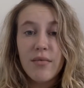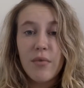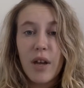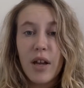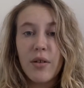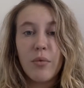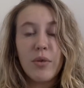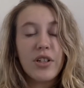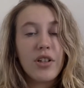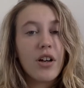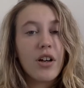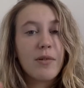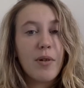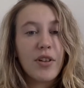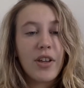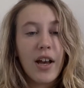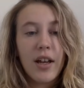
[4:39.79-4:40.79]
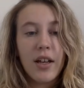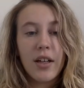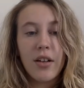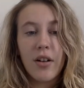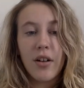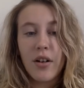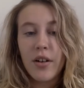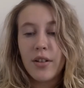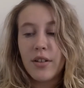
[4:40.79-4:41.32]
And we talked about that in
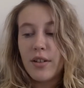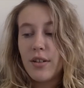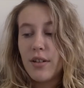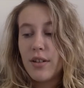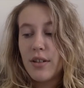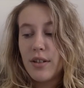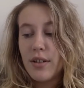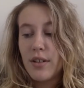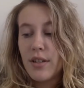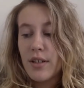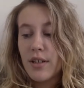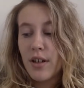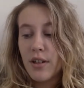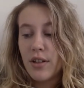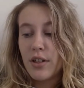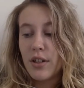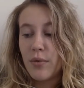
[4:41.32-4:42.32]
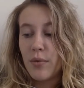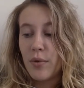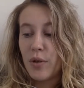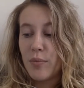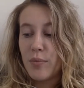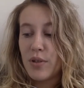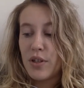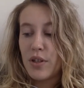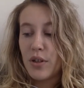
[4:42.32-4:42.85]
our discussion
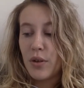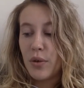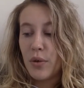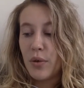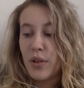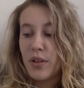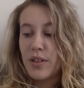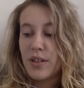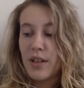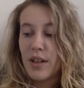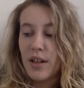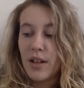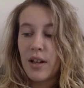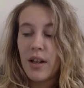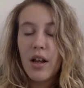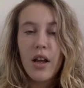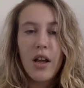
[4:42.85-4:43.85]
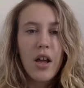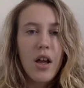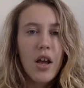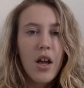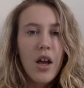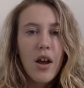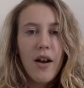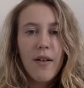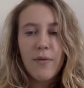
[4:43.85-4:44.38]
rooms too, is that
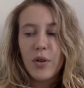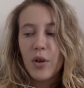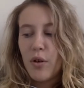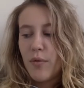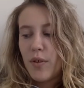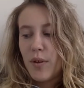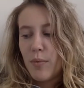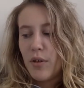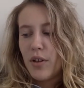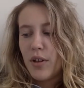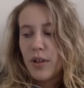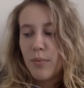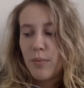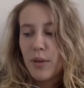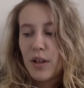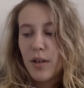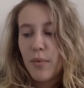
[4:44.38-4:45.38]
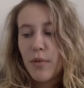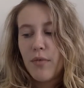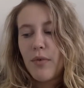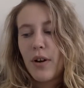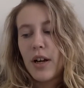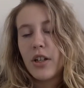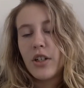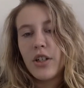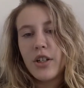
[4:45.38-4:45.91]
a few of them are like being a
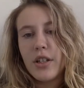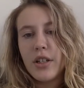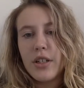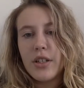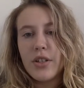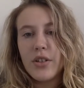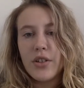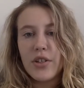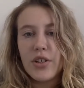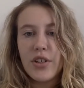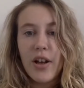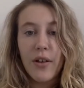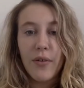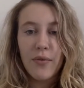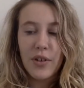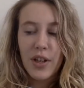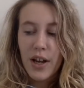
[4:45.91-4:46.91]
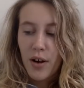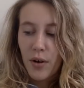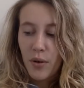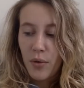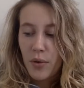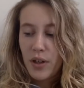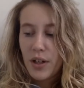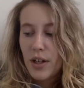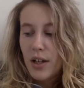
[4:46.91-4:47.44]
perfectionist or self doubt.